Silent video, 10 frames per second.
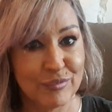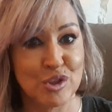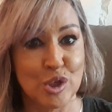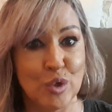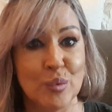
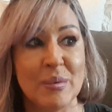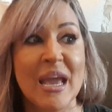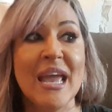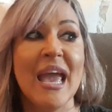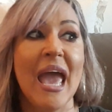dupe
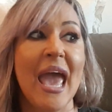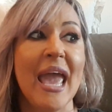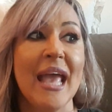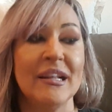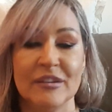
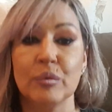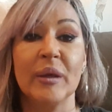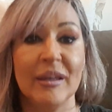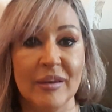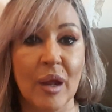and
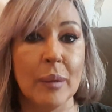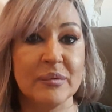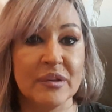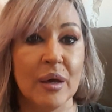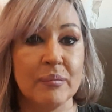sweetened it up
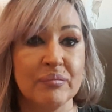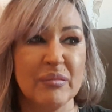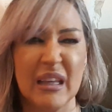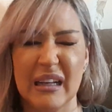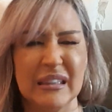some.
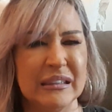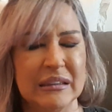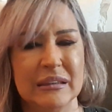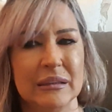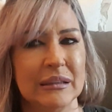
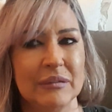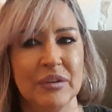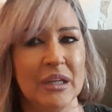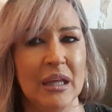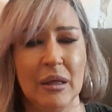
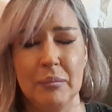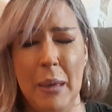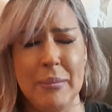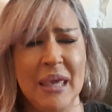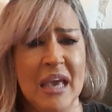
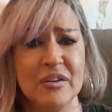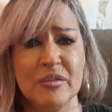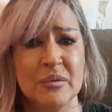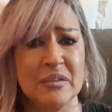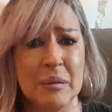Baby Cat
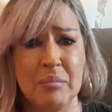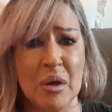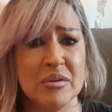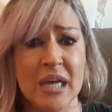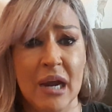just was like
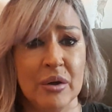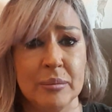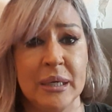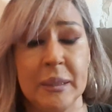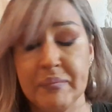burnt tire to
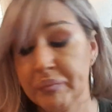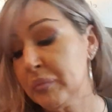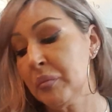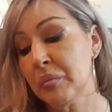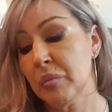me.
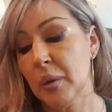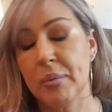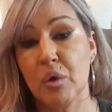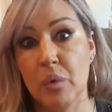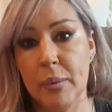
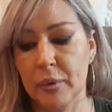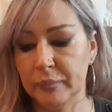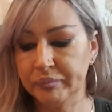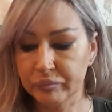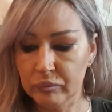Burnt rubber.
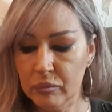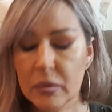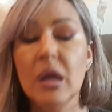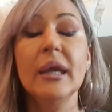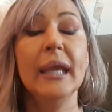
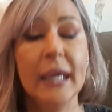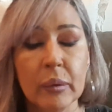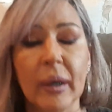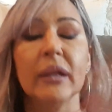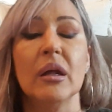
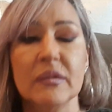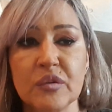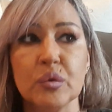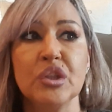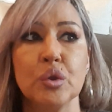Anyway, long
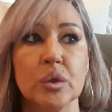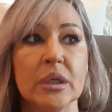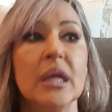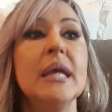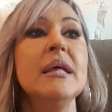story
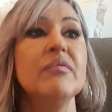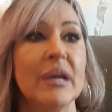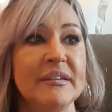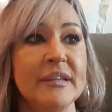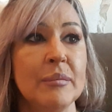short,
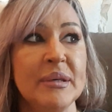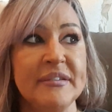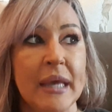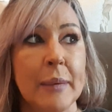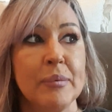they sent me
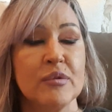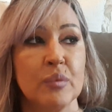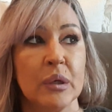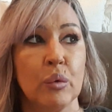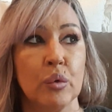samples
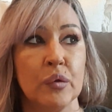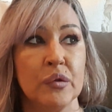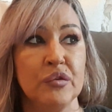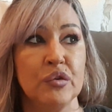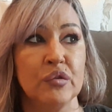when I ordered
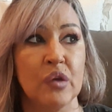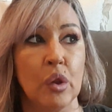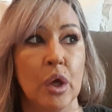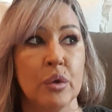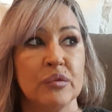those 2
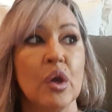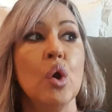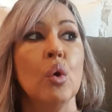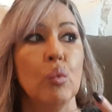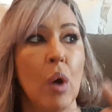Solos.
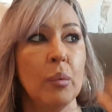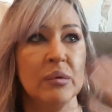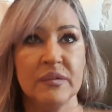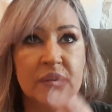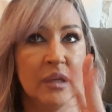One
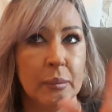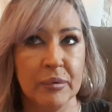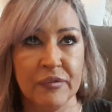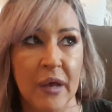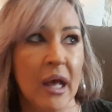was the number
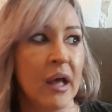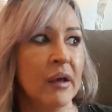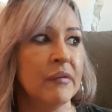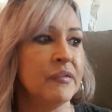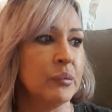
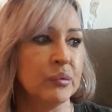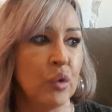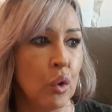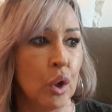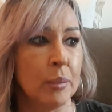5 that was
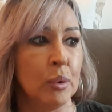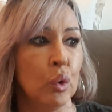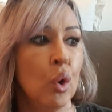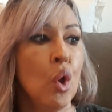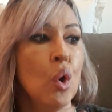
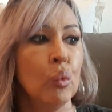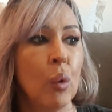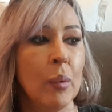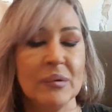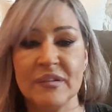horrible.
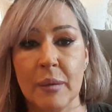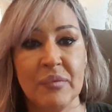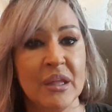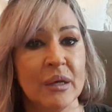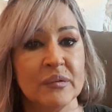One was
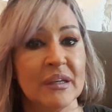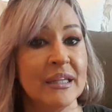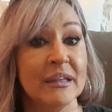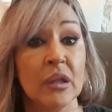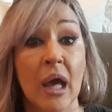something else I
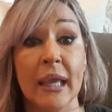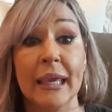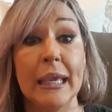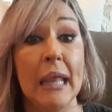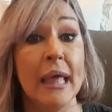didn't like.
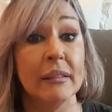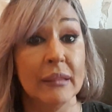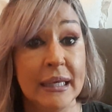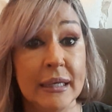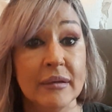It had
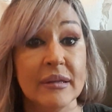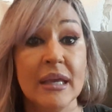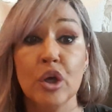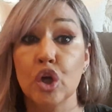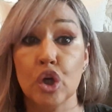leaked.
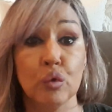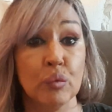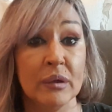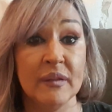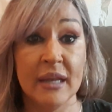Couldn't
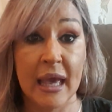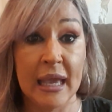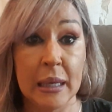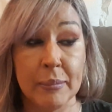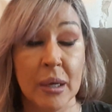read the
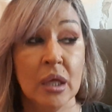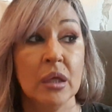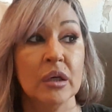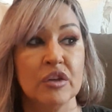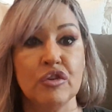name.
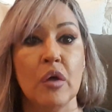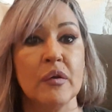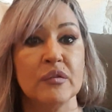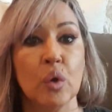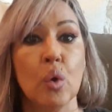Because, you know,
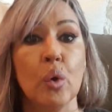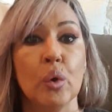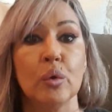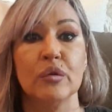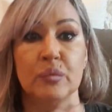those
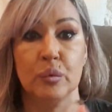oils